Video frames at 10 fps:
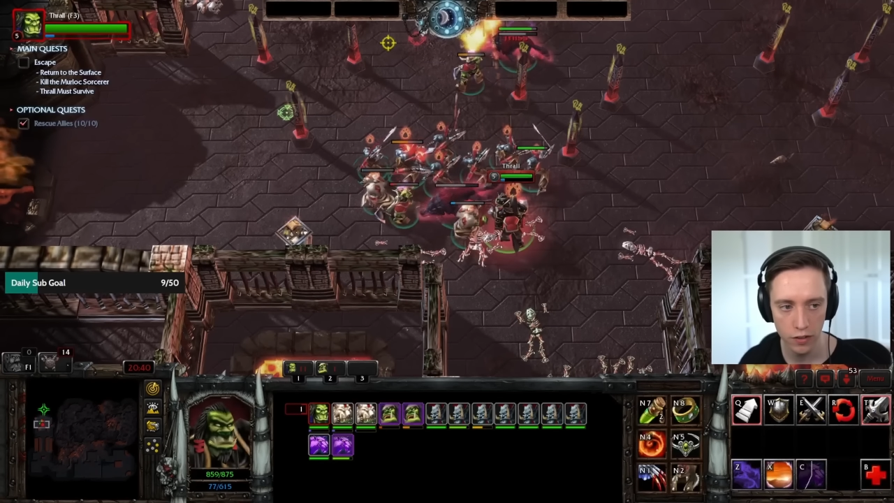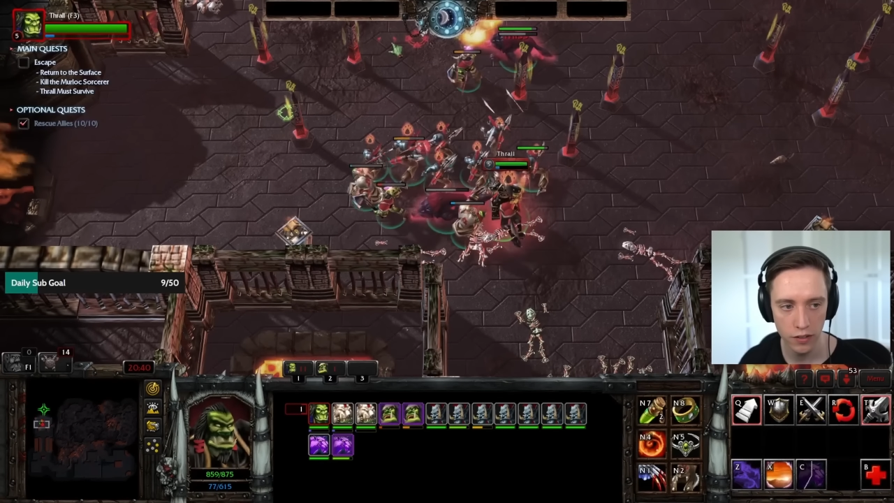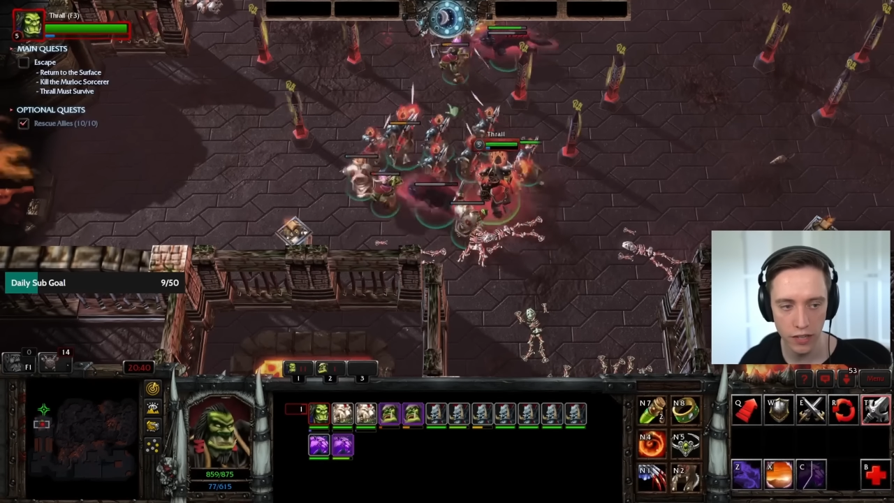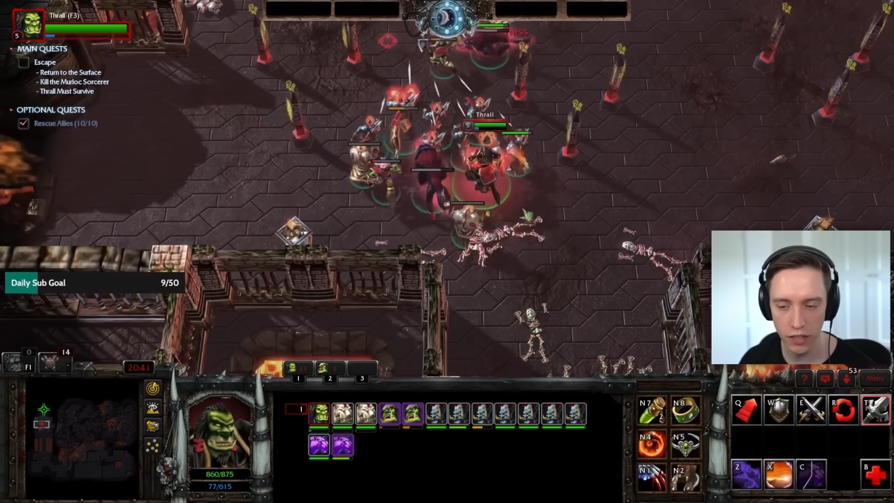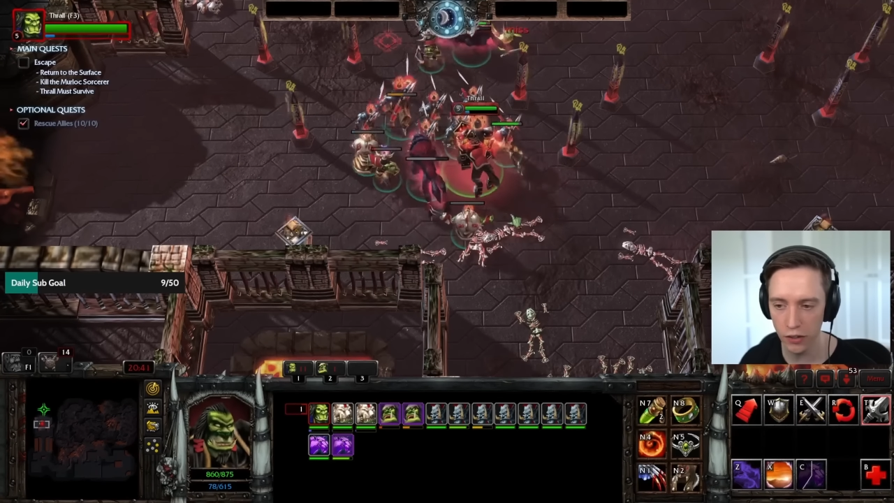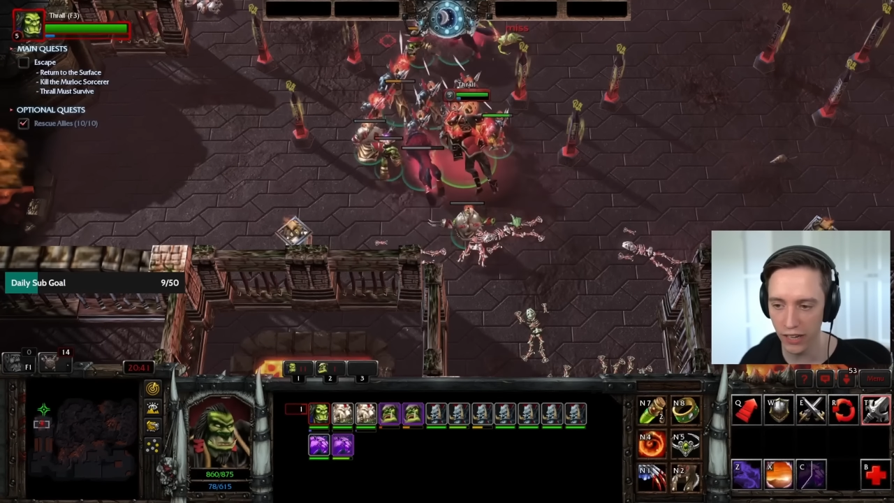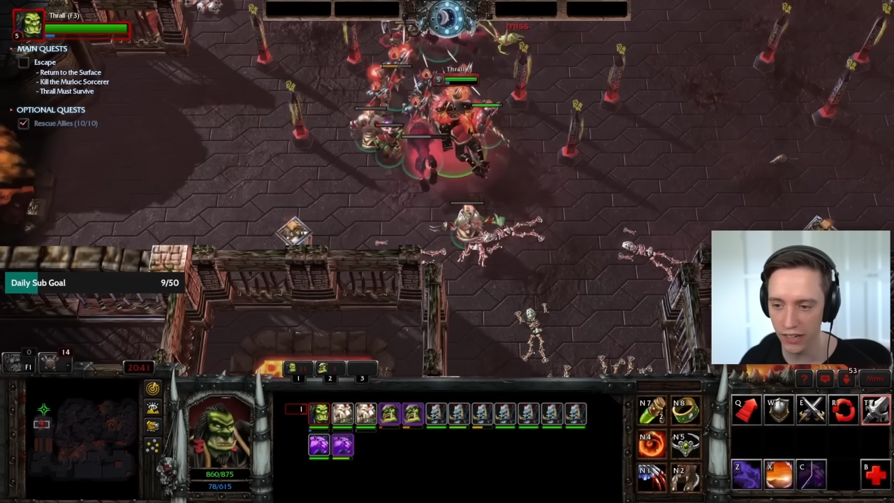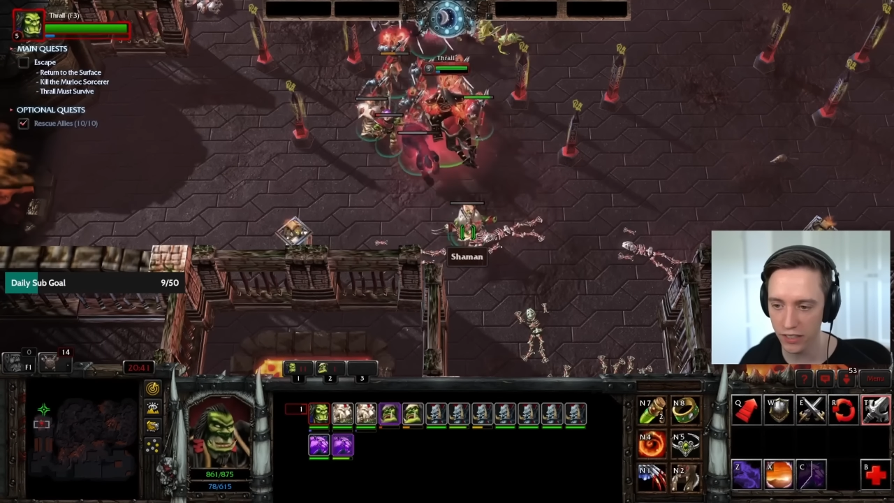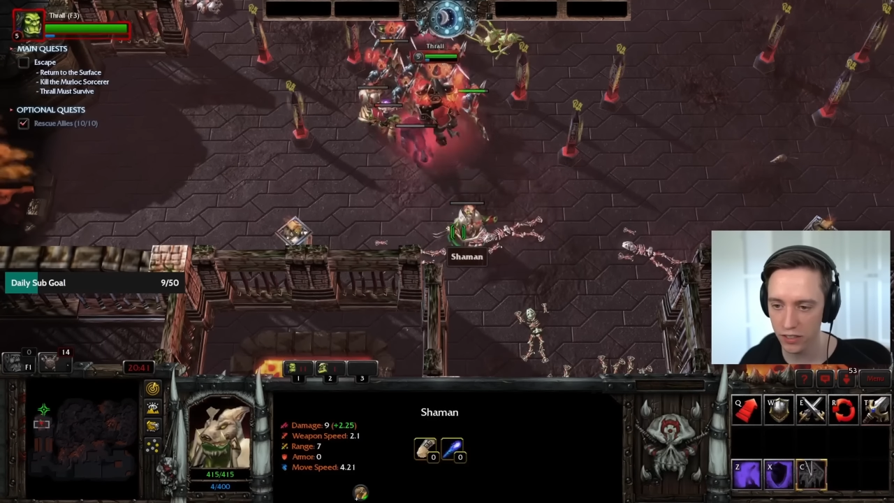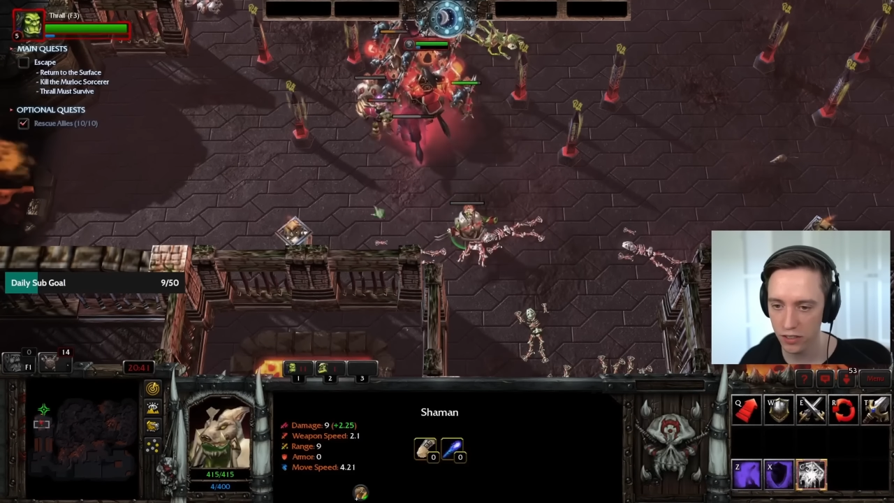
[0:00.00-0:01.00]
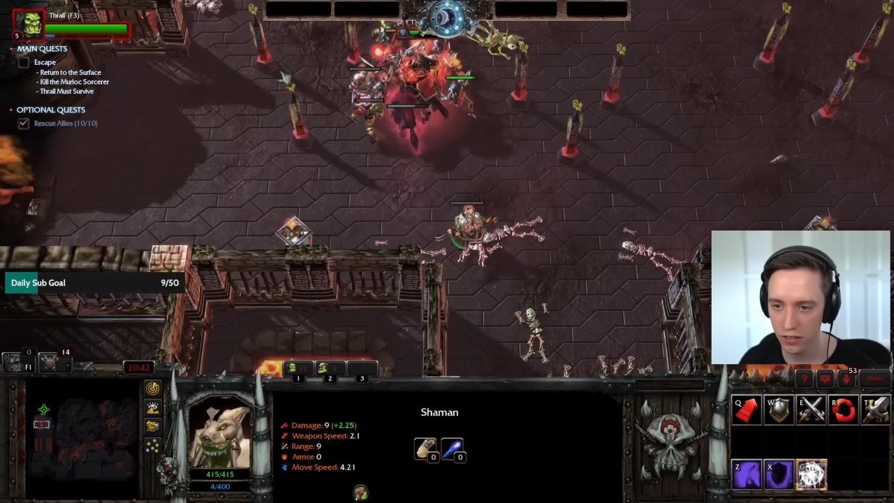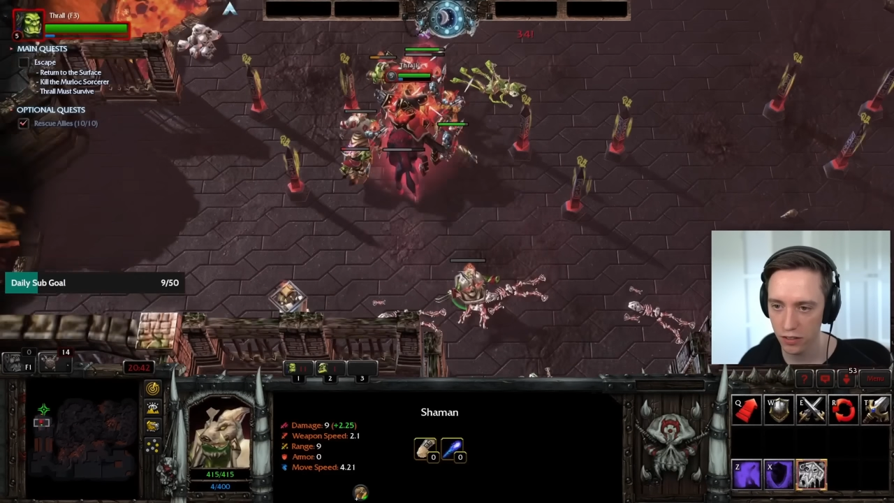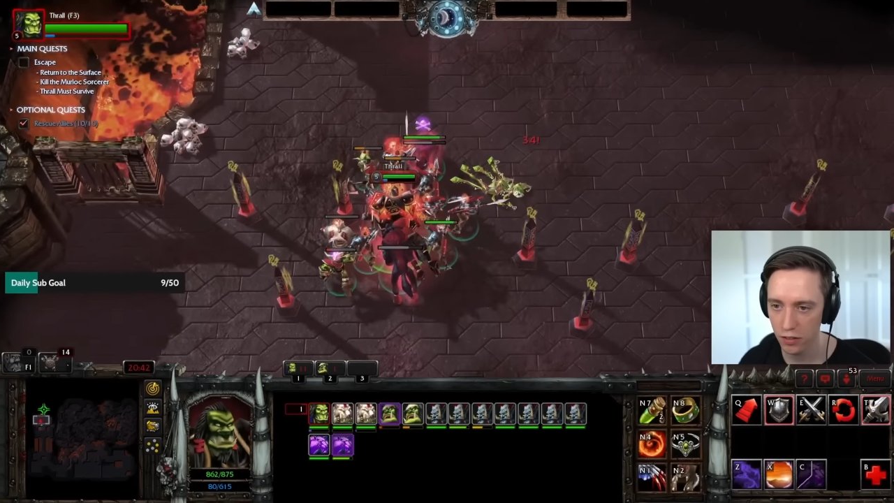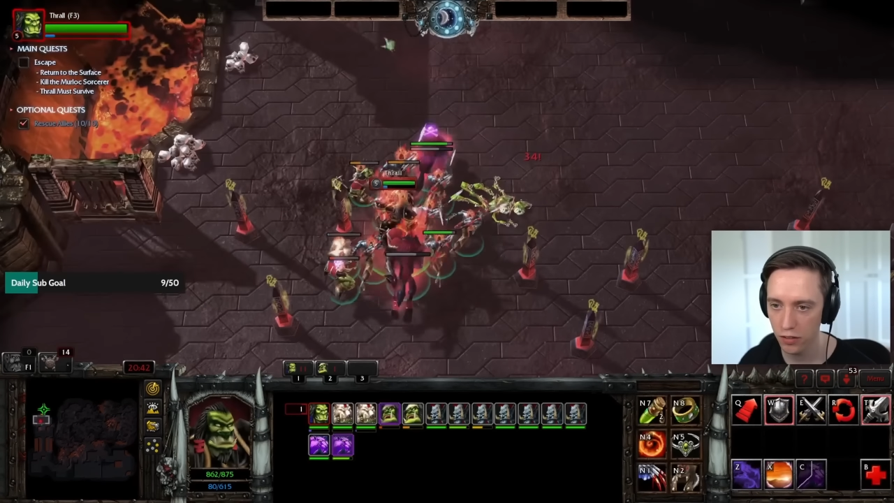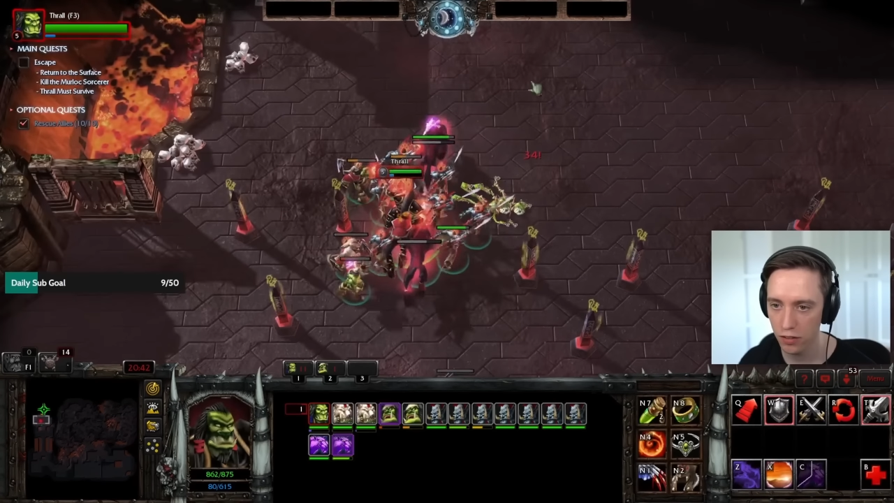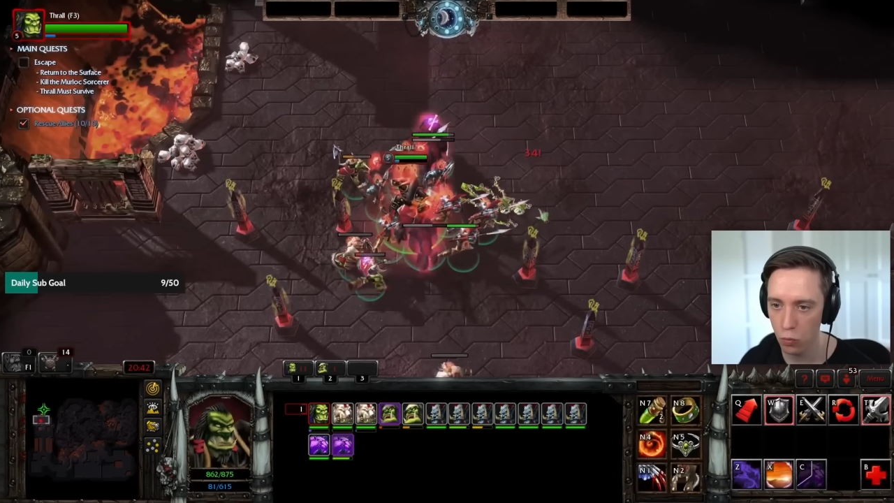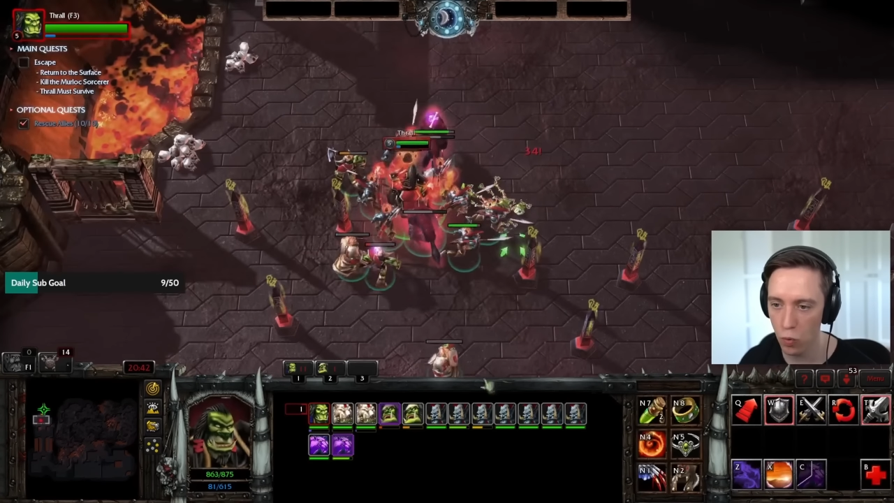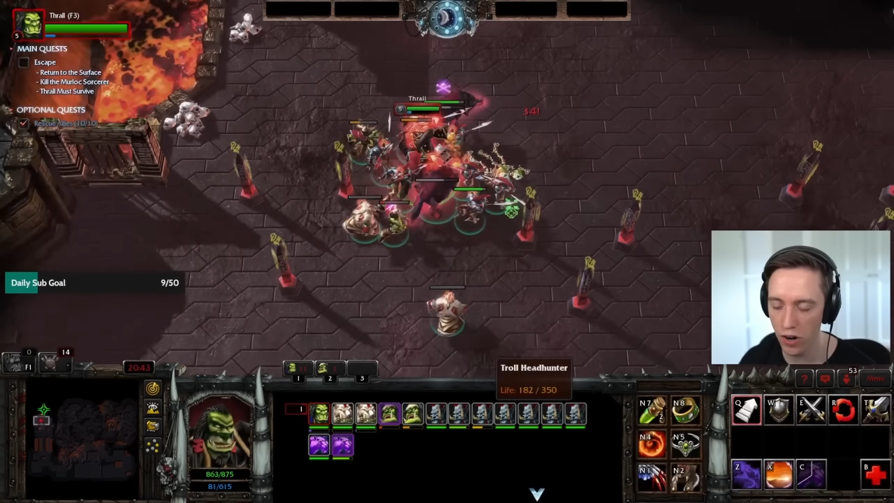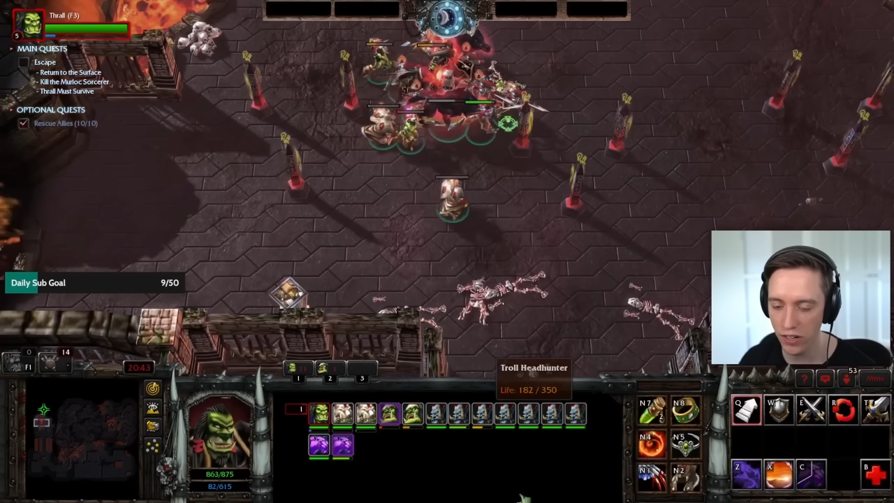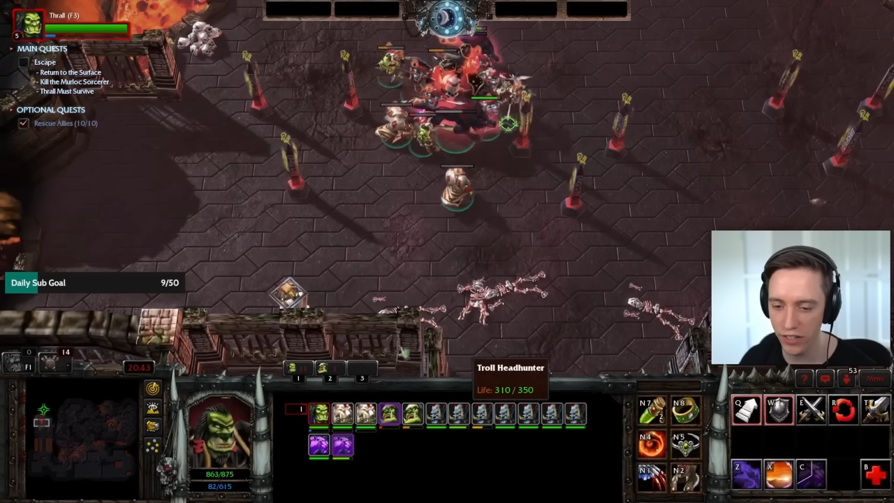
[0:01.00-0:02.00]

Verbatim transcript: Thank you, Alex. One